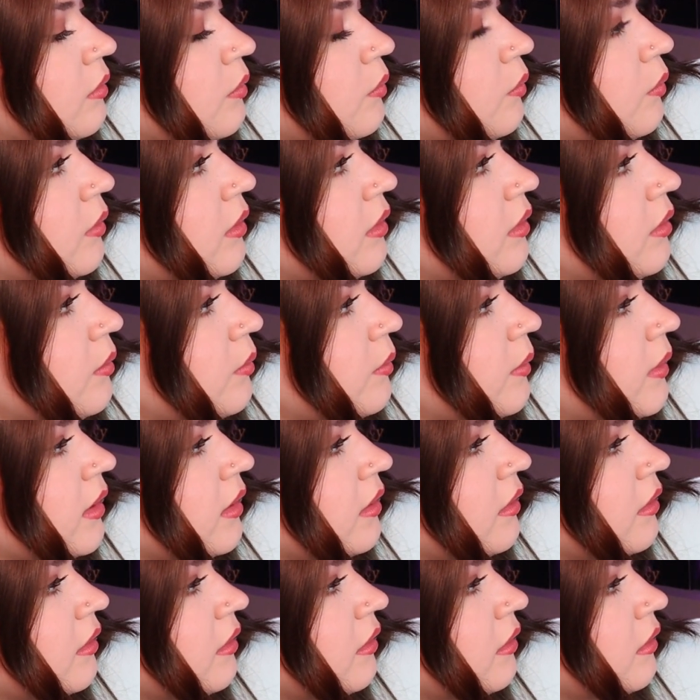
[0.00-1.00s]
Wind
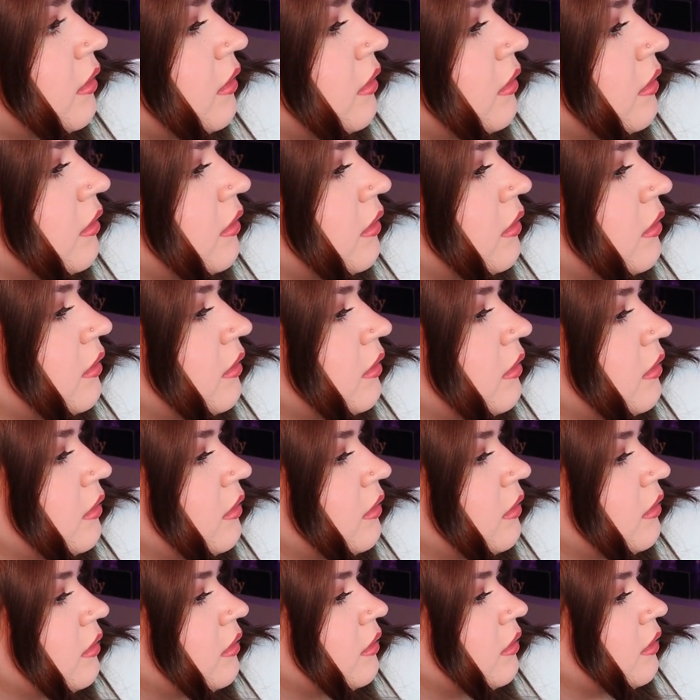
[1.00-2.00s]
Waker.
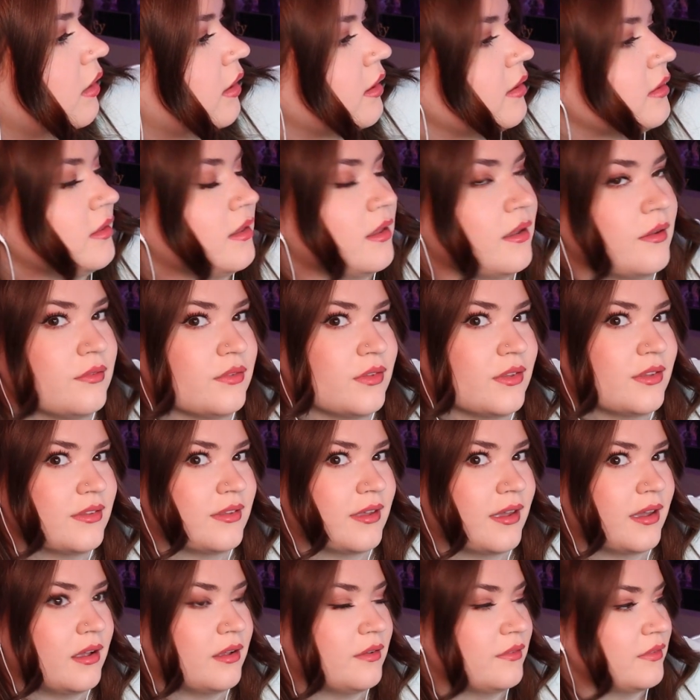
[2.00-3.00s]
I love the
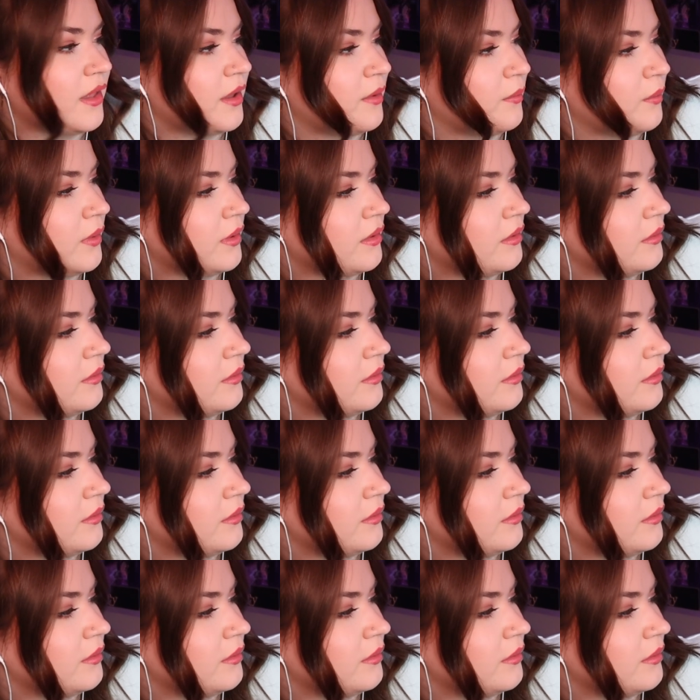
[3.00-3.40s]
style of that